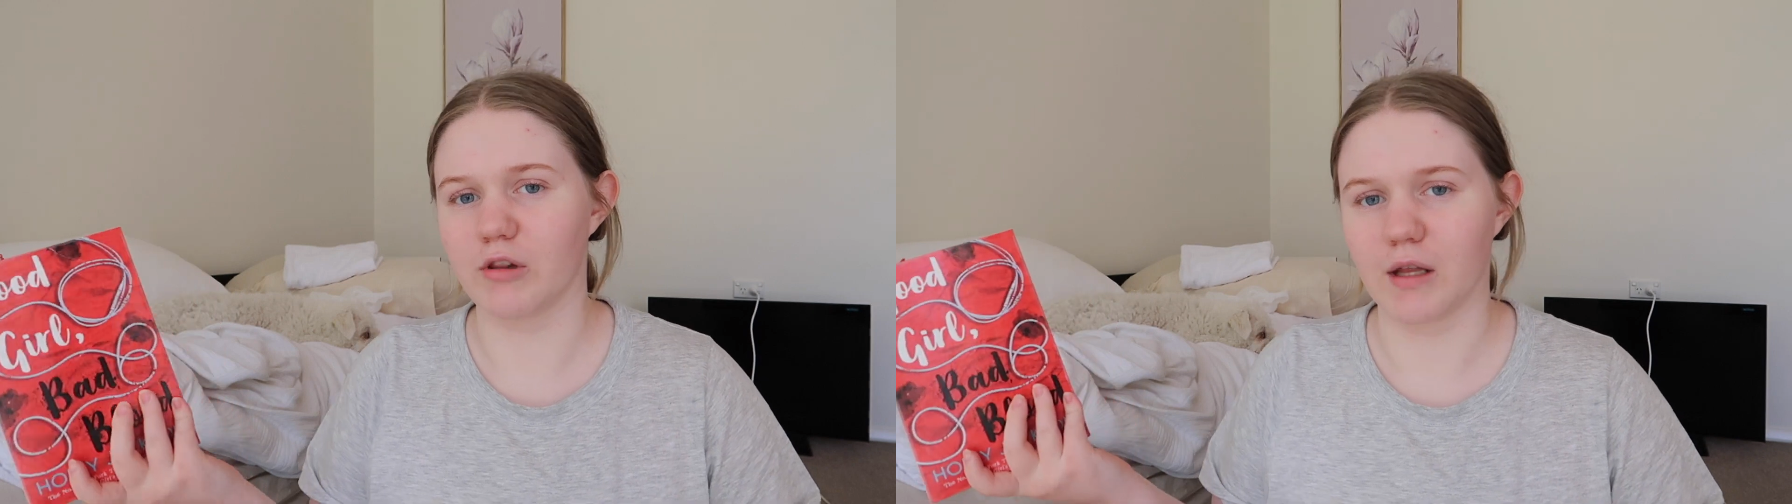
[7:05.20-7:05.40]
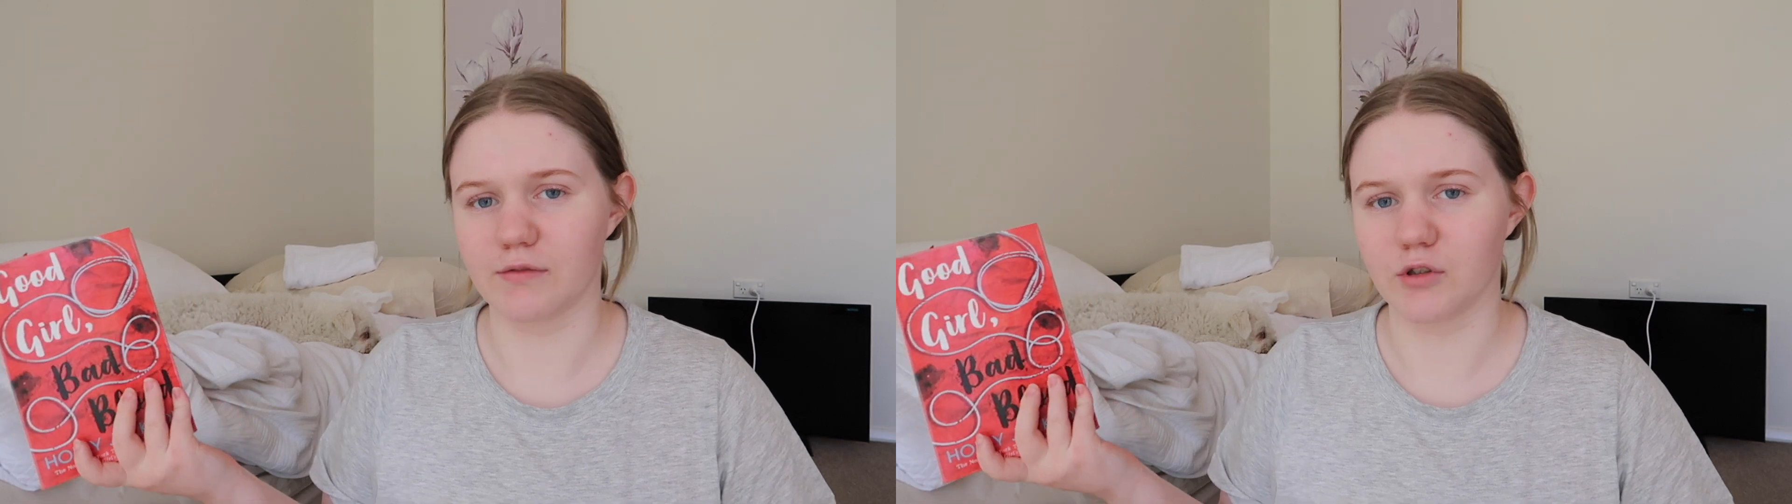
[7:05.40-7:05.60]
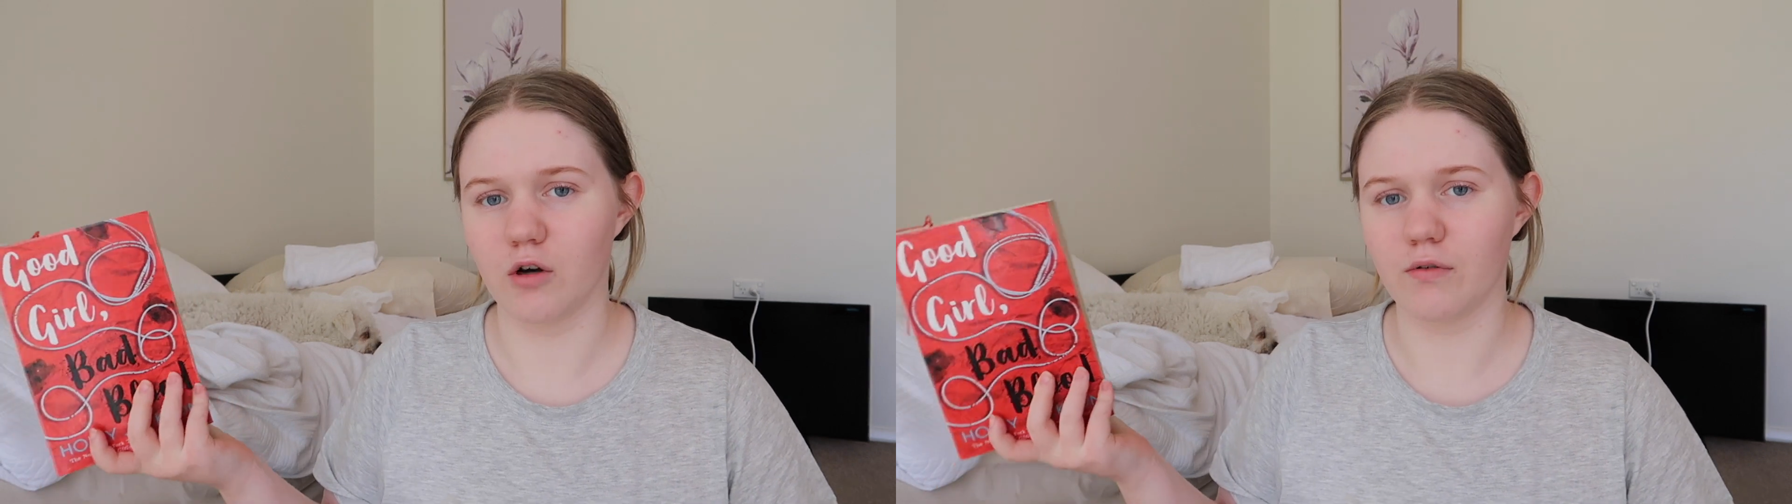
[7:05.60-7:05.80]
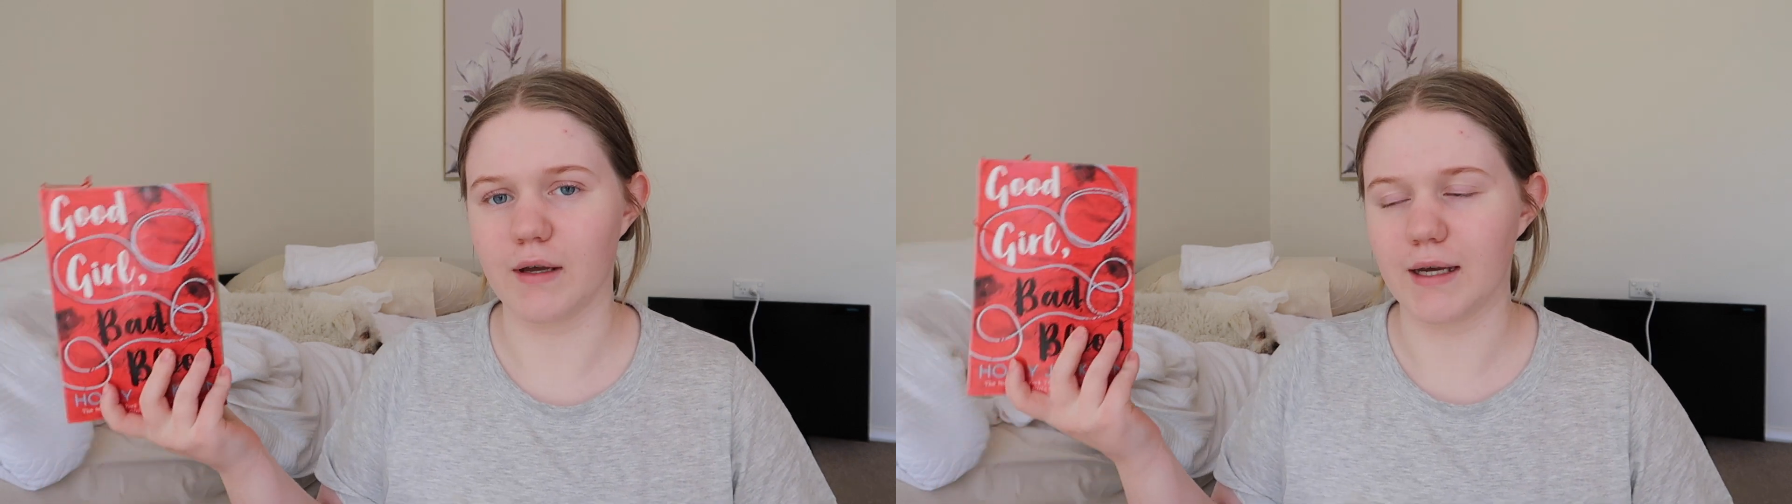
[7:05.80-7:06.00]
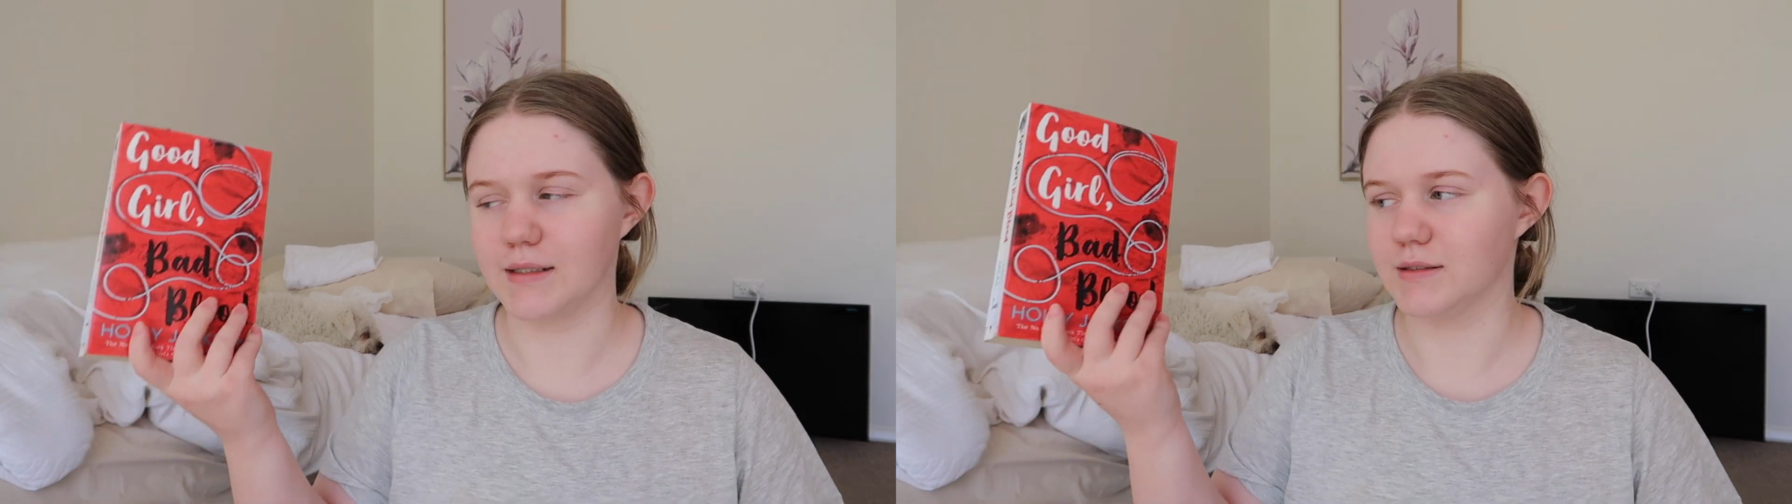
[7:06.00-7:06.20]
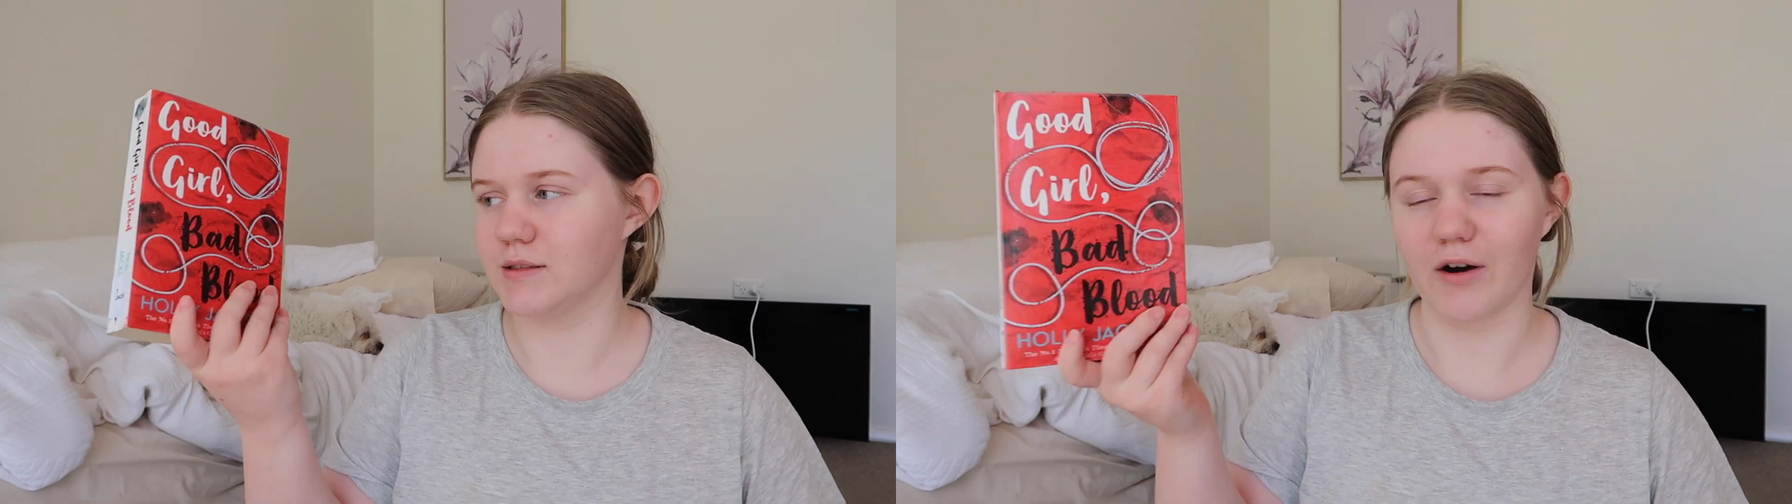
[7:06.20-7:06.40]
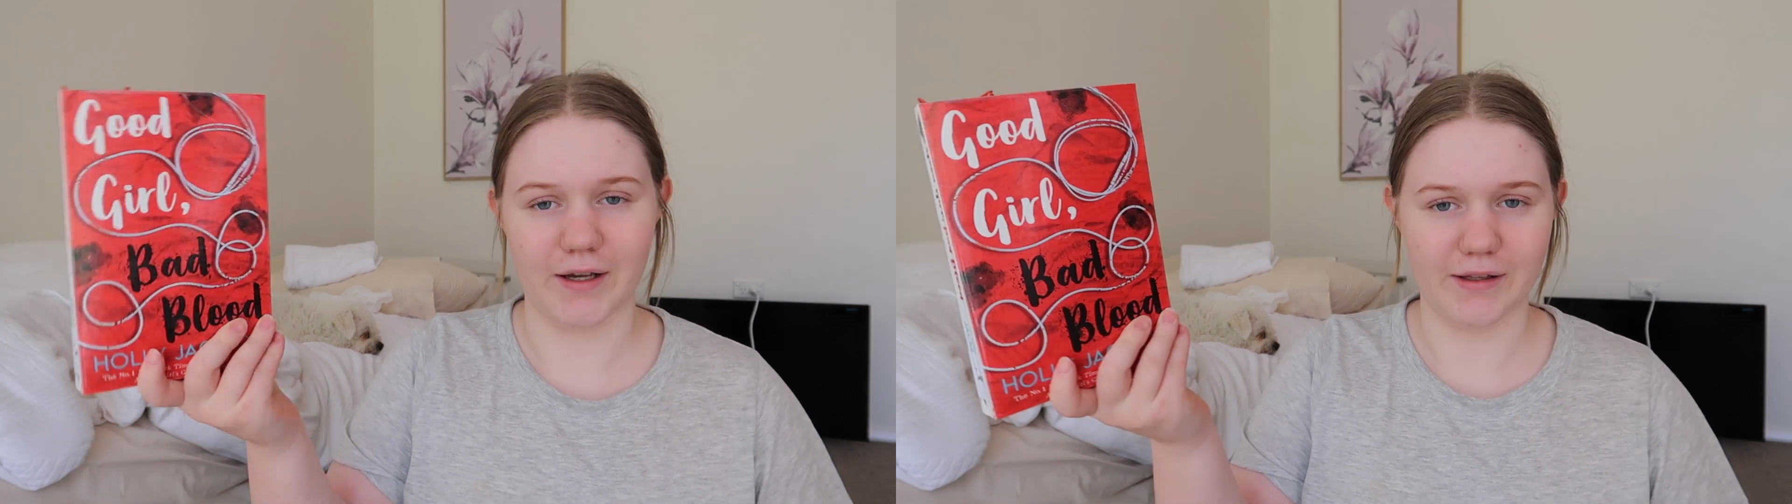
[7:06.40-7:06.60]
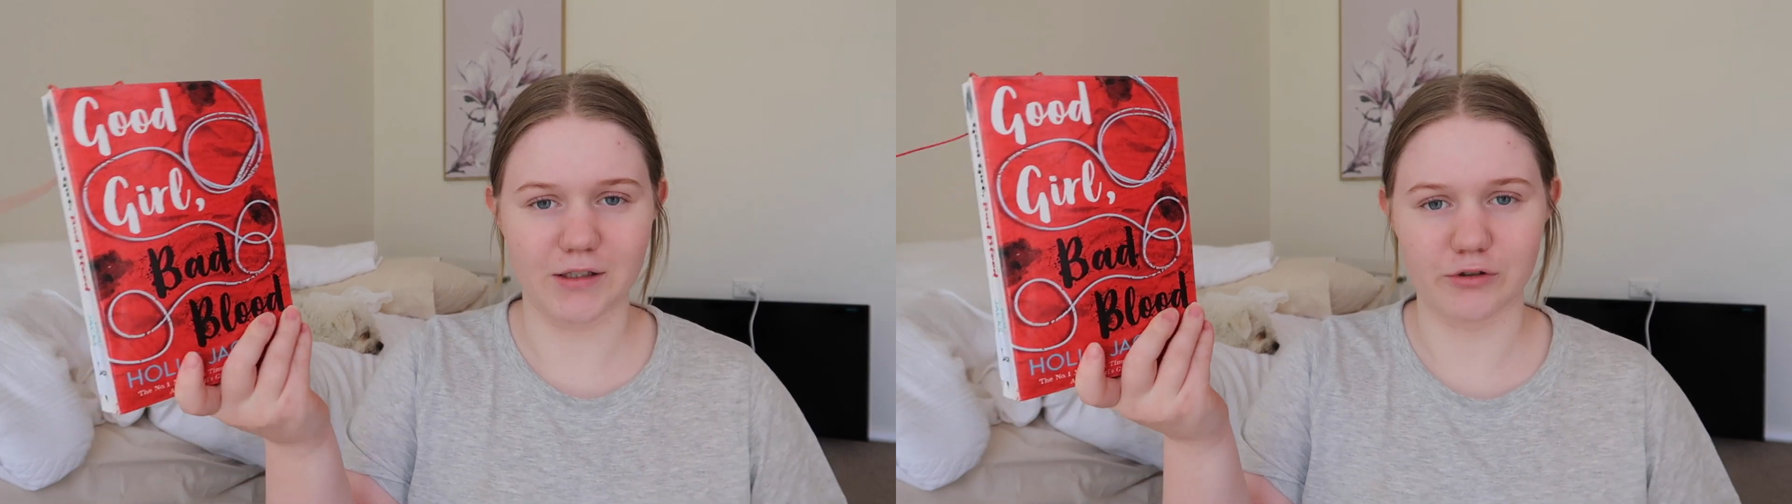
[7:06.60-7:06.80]
it left off, and I
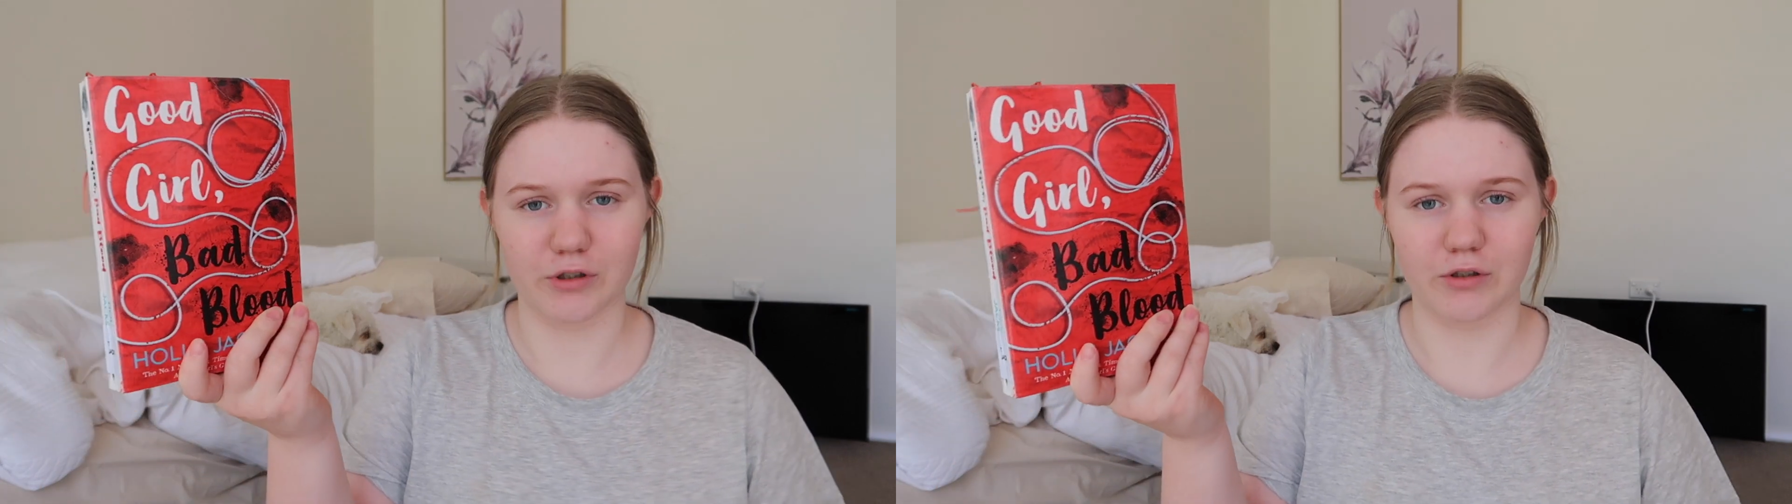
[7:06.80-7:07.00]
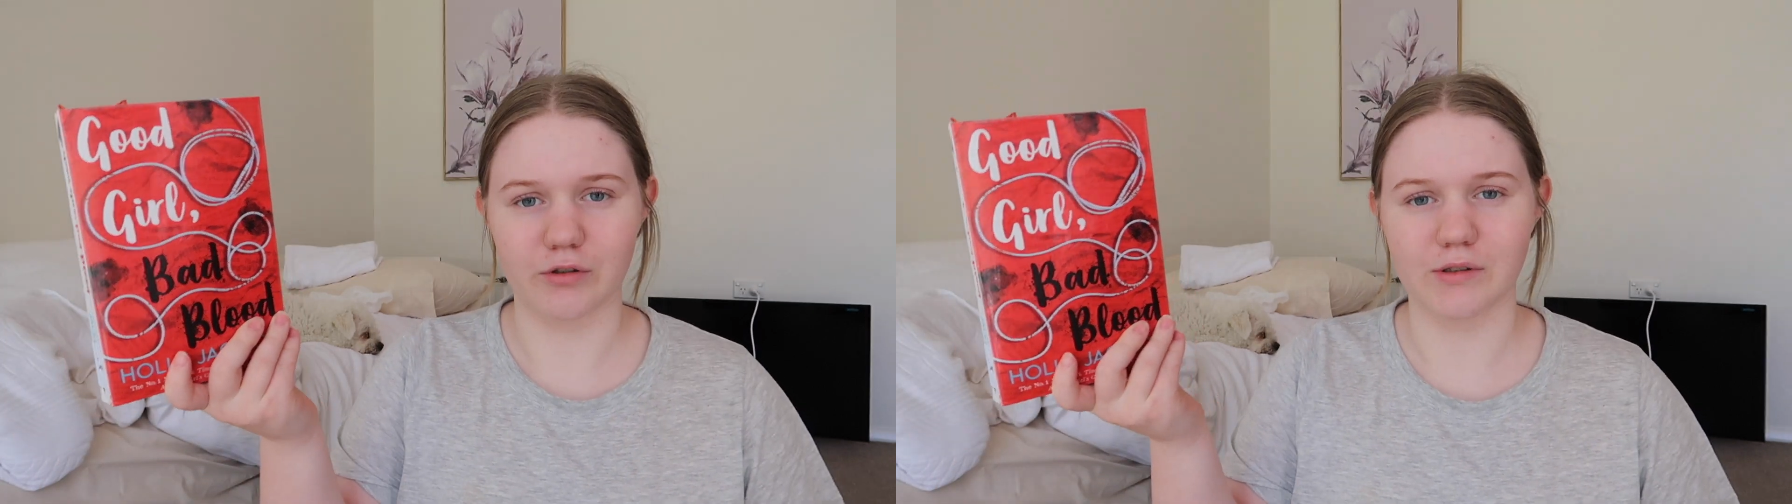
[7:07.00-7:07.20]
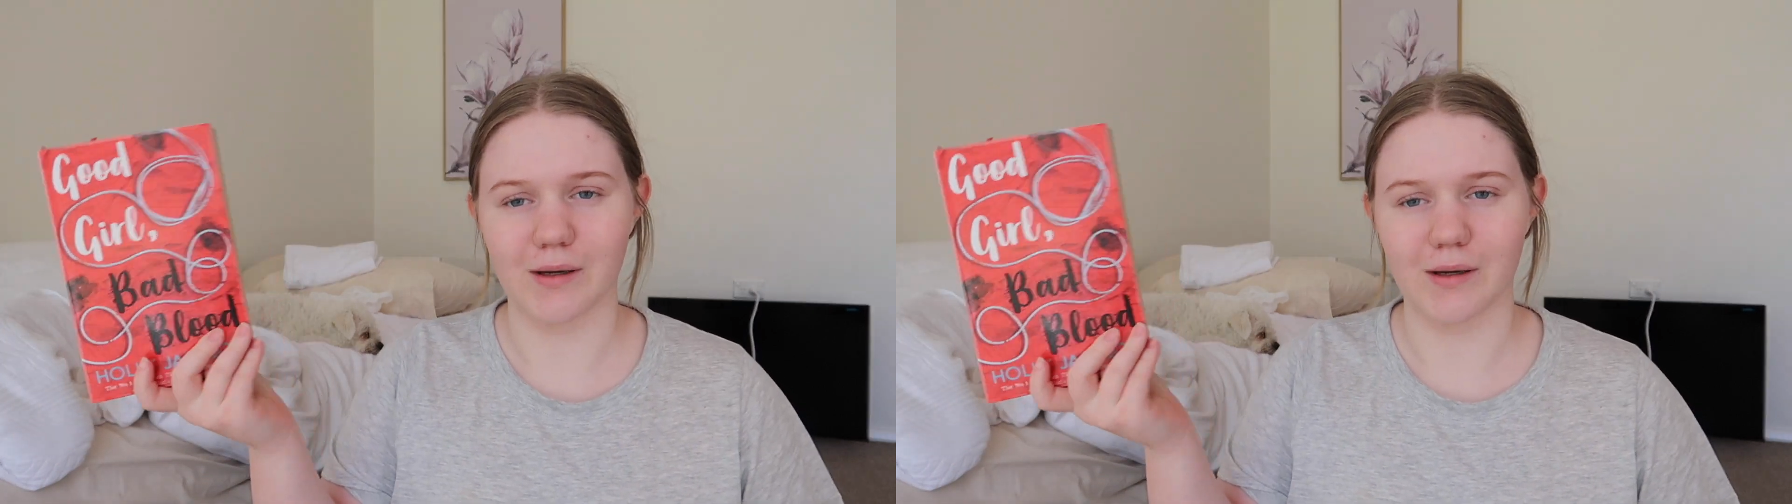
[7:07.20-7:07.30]
think it's really good.